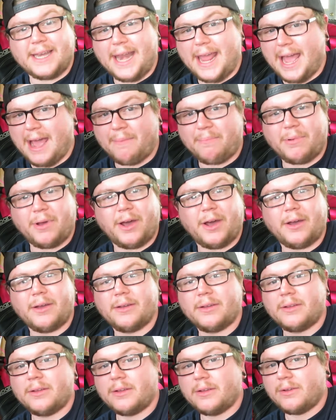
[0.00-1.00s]

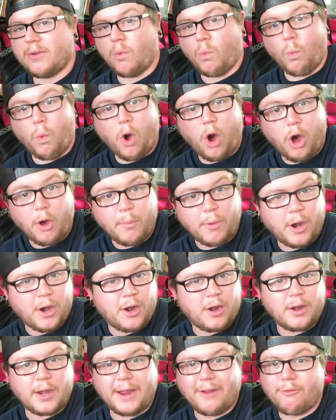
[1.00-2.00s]
Napa,
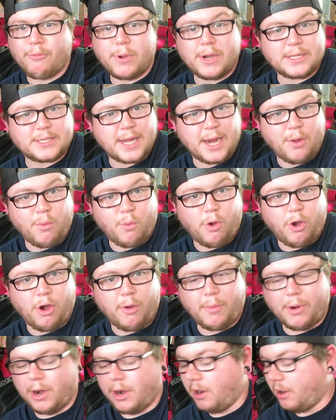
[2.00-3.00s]
Walmart. Everybody's got a
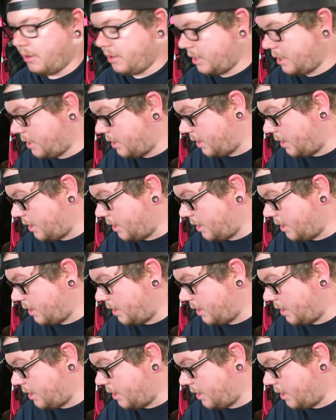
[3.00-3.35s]
Walmart.